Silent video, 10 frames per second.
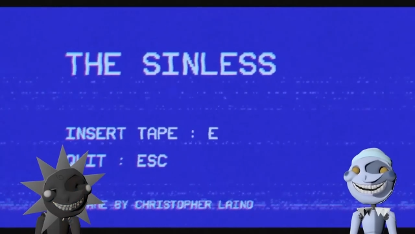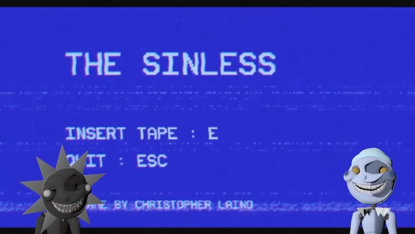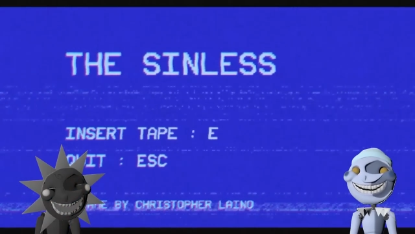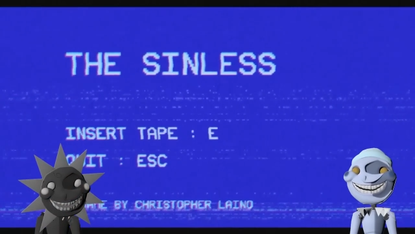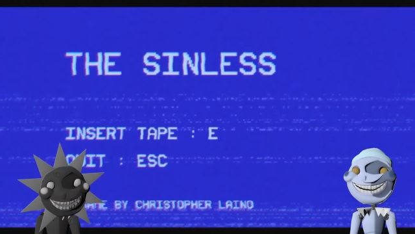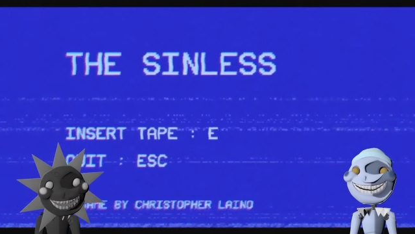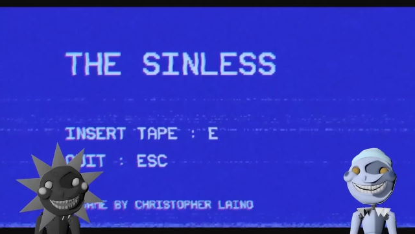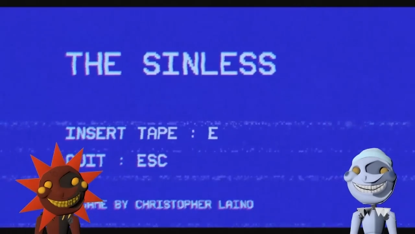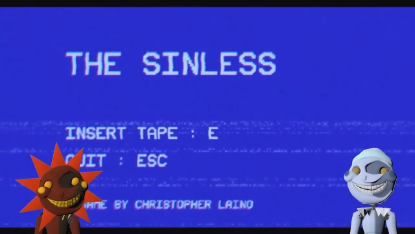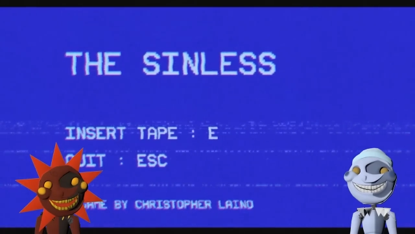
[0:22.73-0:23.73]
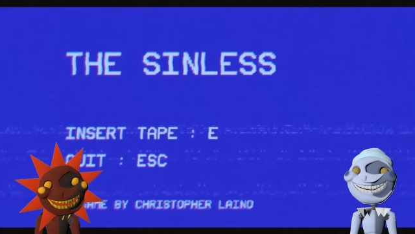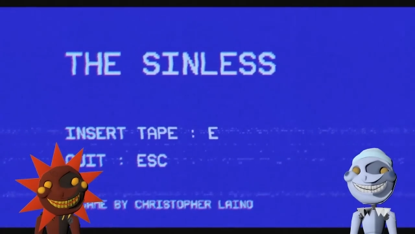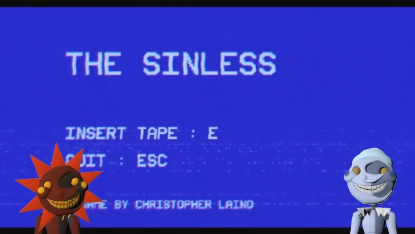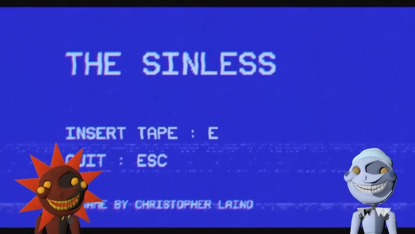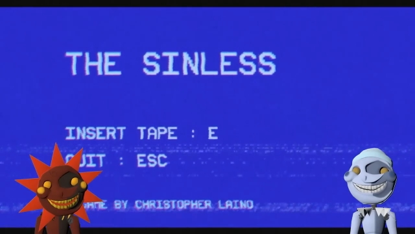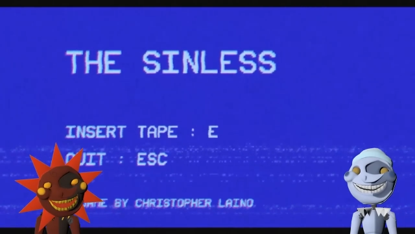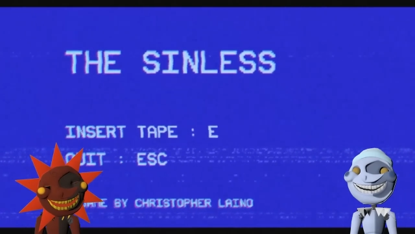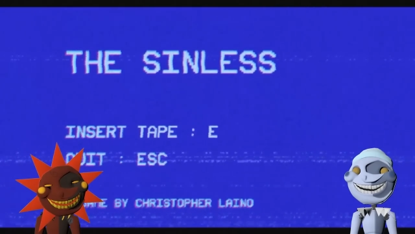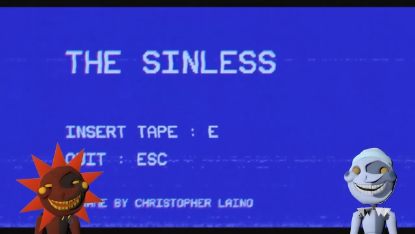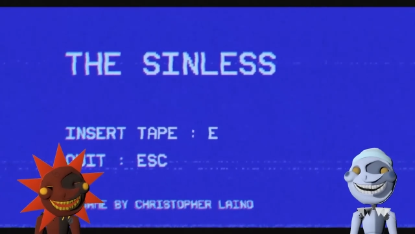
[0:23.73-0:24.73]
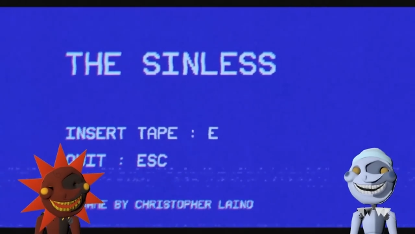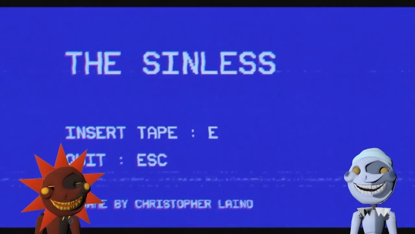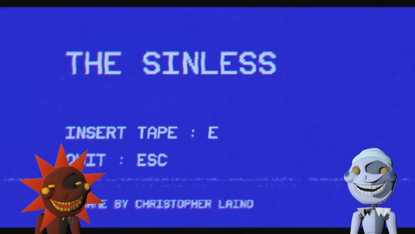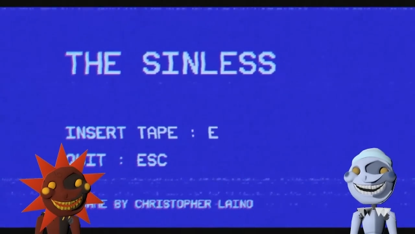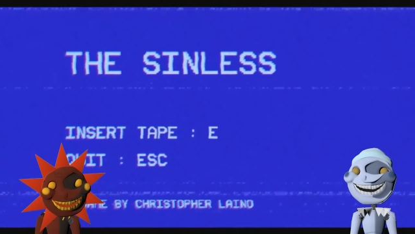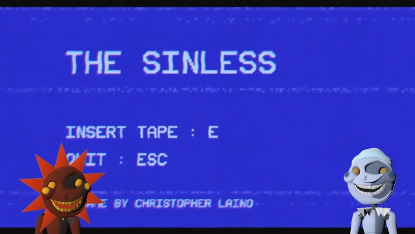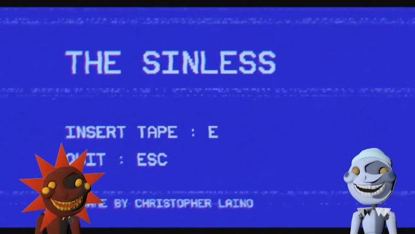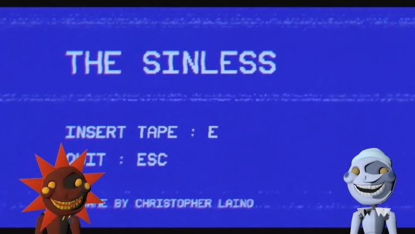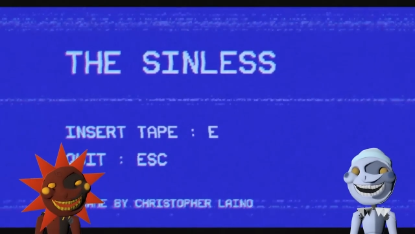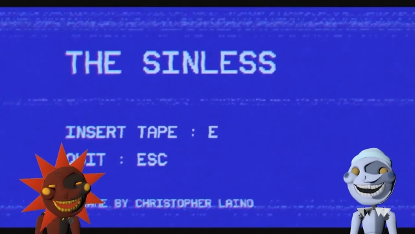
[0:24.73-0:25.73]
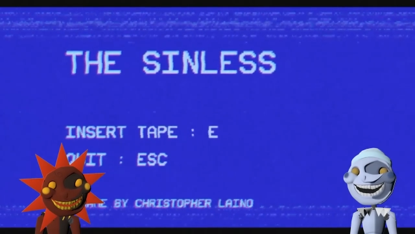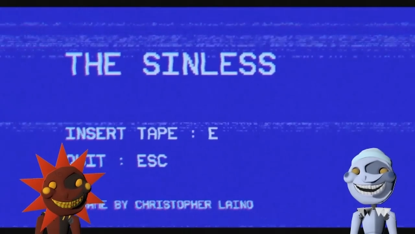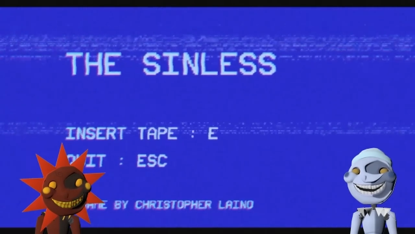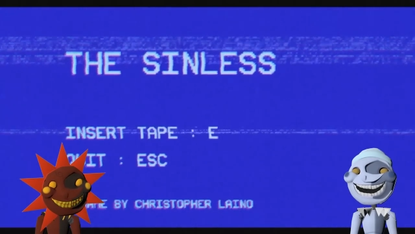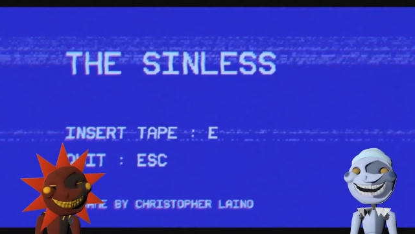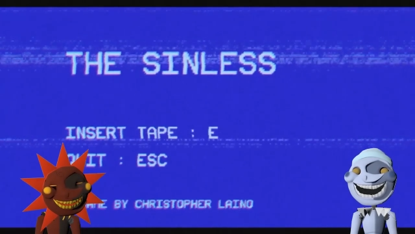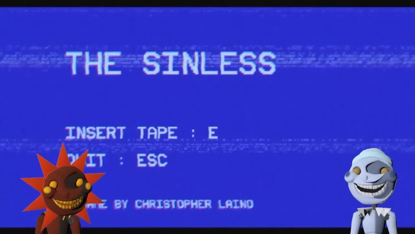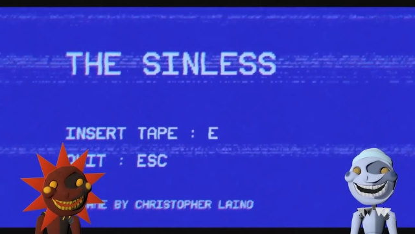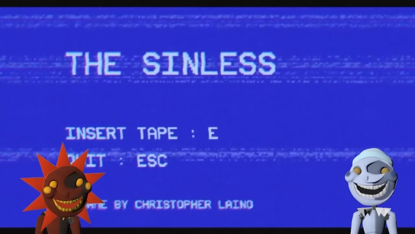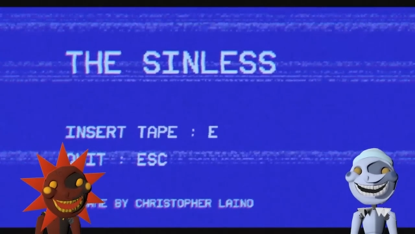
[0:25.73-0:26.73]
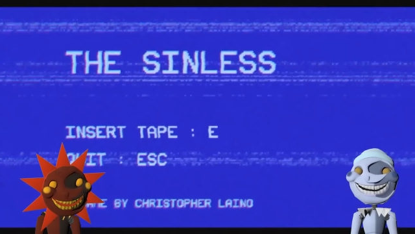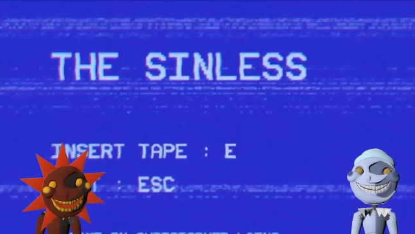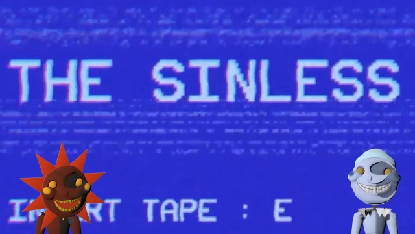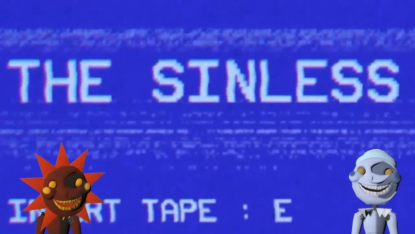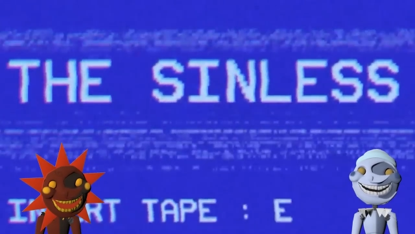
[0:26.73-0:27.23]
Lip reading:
[unreadable: no face in view]